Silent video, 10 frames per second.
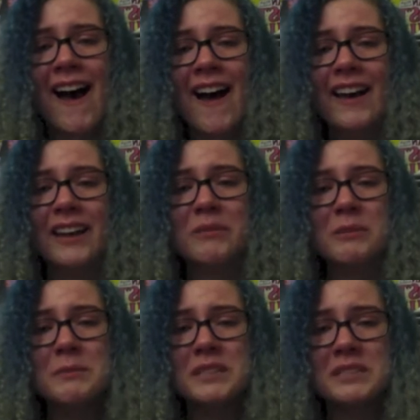it
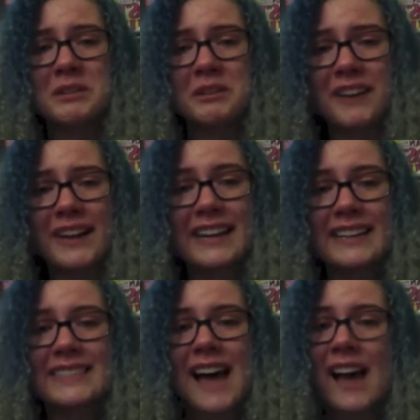would be so great,
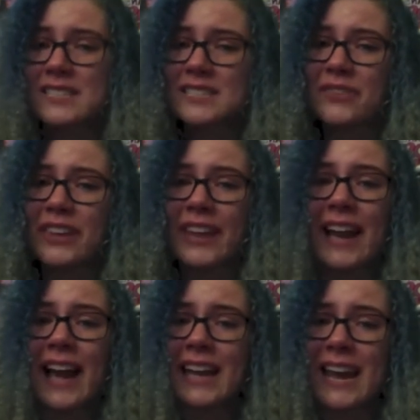because I just feel like
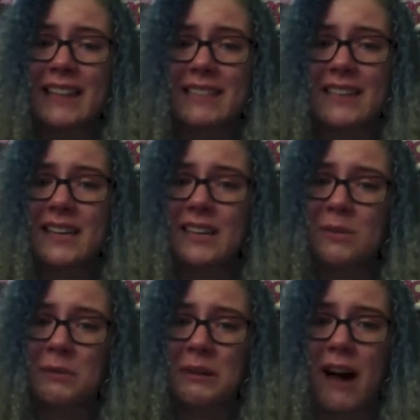I can't thank
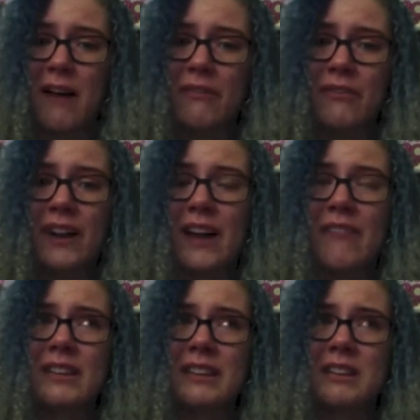you enough for
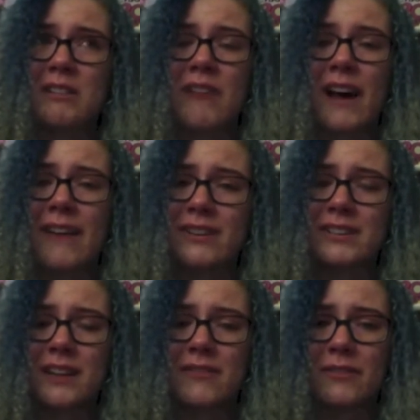everything you've ever
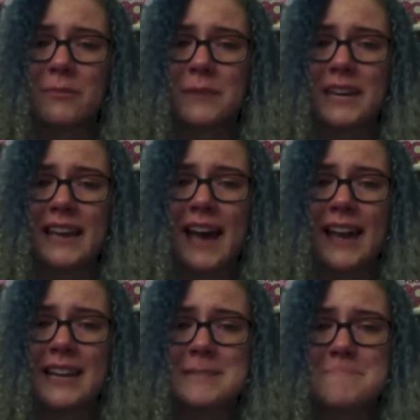done for me,
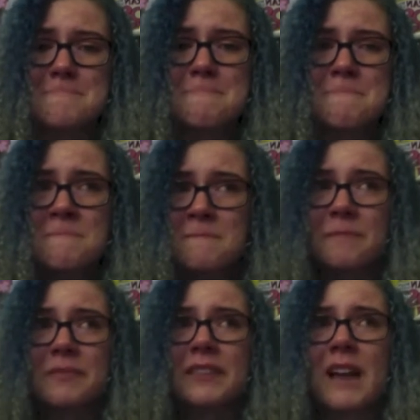and
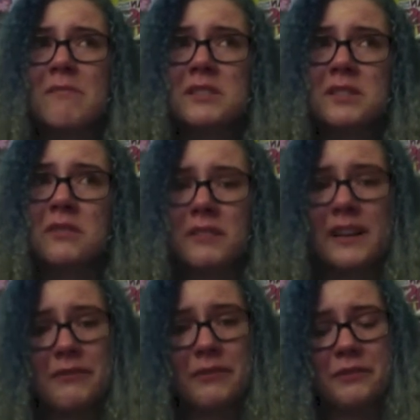I'm so
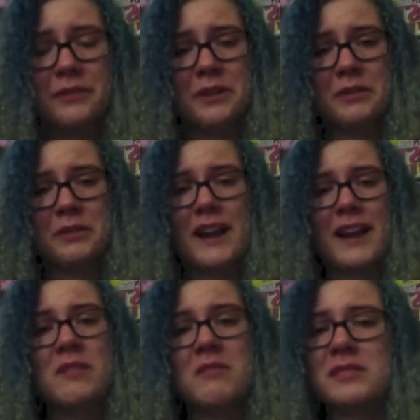grateful for you. And I
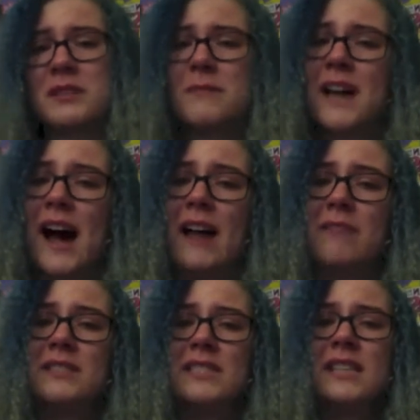know
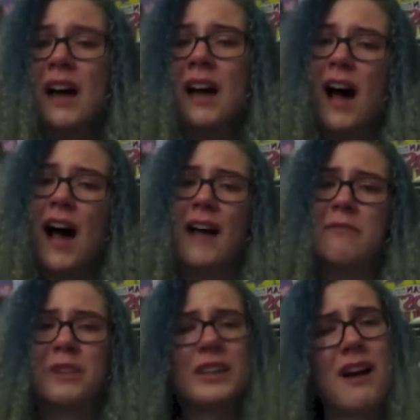sometimes I'm
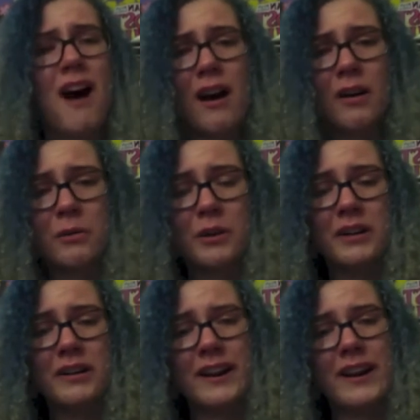really
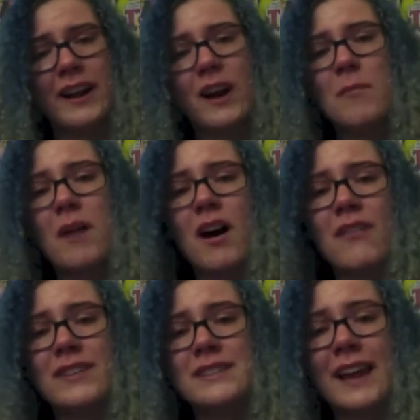awkward and I come
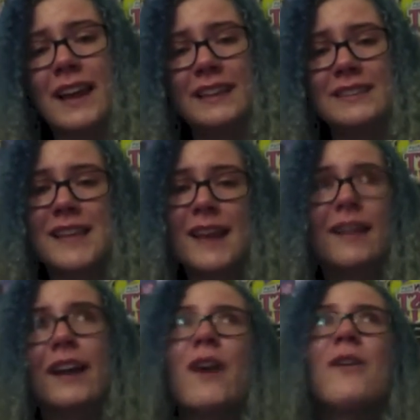off as like saying
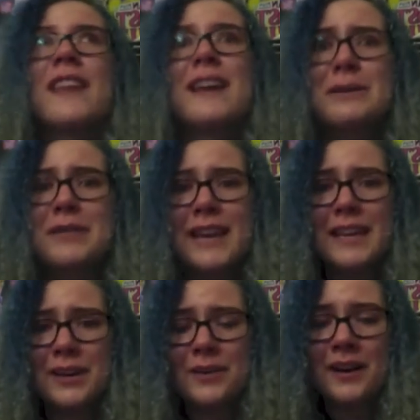like, oh, thank
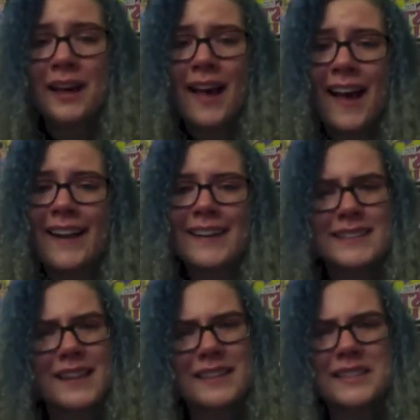you, and
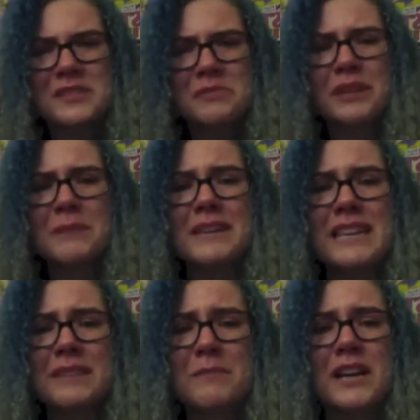it doesn't really
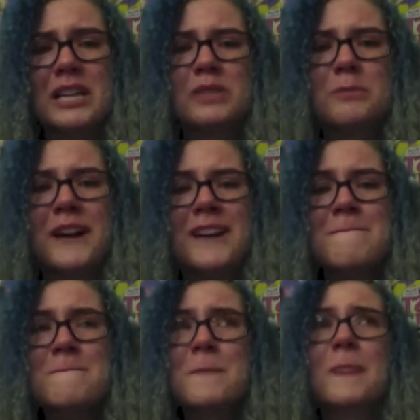mean much, but
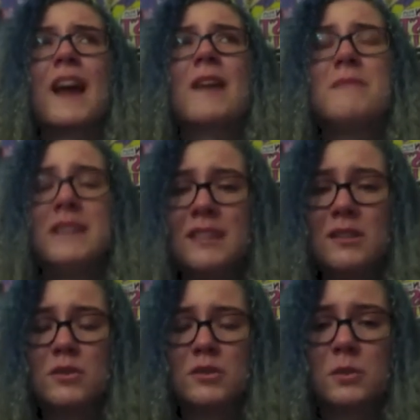I mean
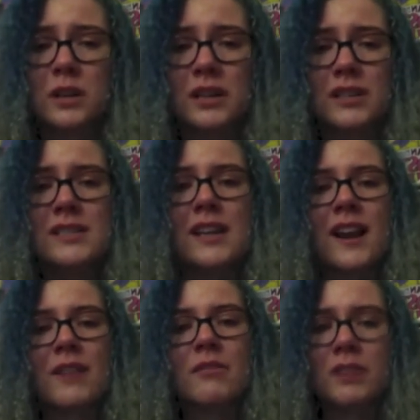those words, and
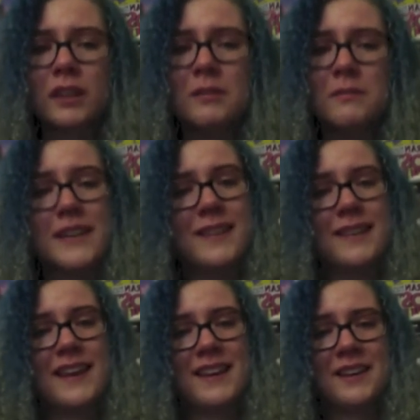I really mean
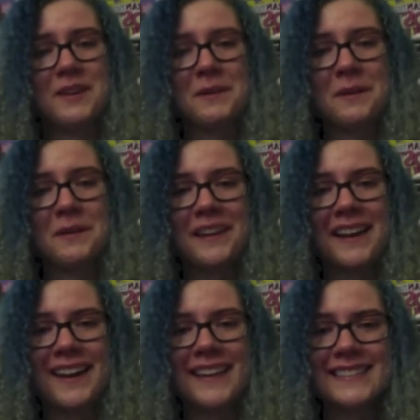thank you,
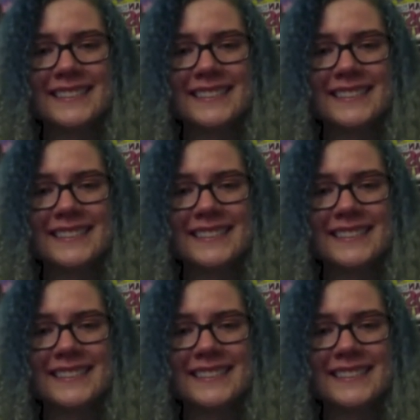and